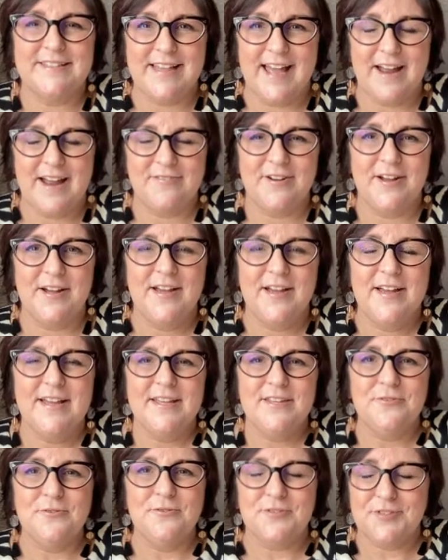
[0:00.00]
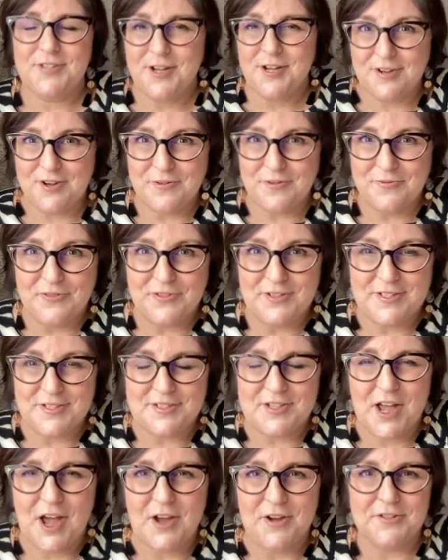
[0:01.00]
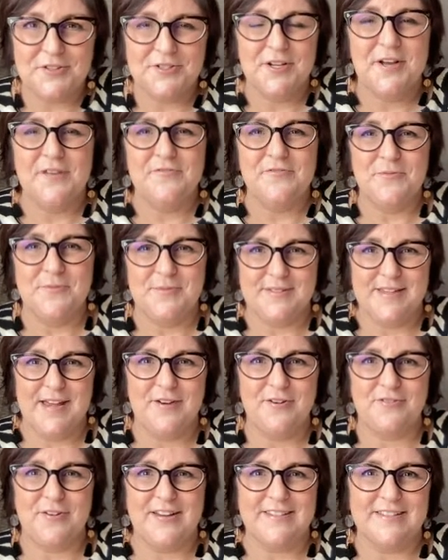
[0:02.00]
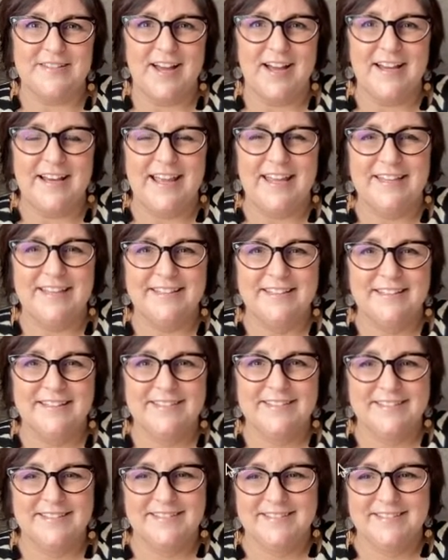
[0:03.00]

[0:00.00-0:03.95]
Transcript: It's Sarah, your style confidence coach from Sarah Gray Styling.